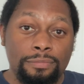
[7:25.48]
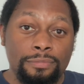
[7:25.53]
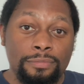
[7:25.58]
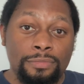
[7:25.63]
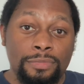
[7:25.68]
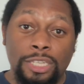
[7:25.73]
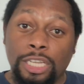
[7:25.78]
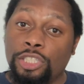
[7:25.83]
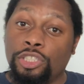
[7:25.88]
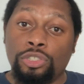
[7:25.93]

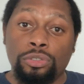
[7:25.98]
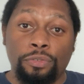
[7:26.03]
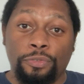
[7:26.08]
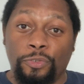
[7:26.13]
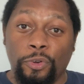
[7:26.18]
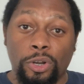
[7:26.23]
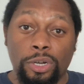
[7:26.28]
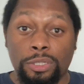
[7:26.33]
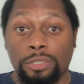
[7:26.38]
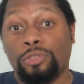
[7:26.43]
that you
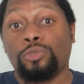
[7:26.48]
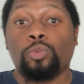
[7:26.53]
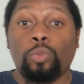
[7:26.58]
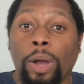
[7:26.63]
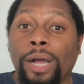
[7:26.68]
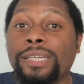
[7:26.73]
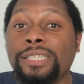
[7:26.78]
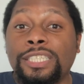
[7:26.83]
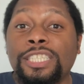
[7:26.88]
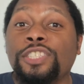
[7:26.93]
first
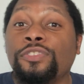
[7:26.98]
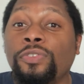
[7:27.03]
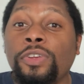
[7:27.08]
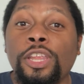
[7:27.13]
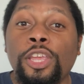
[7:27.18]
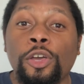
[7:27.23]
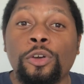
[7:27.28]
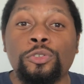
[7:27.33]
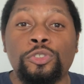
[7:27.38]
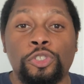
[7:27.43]
watch this
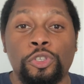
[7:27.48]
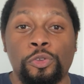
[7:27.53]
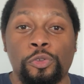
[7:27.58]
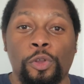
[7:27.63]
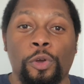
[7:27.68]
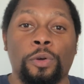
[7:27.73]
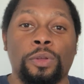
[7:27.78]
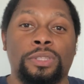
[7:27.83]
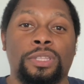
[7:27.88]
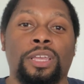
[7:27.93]
video so you know
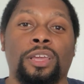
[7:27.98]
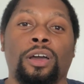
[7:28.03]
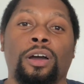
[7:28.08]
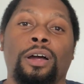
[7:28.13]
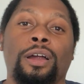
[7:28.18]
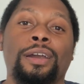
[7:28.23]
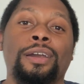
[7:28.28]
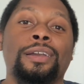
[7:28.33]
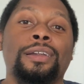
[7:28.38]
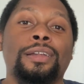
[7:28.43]
what they
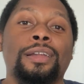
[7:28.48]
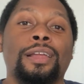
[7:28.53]
are,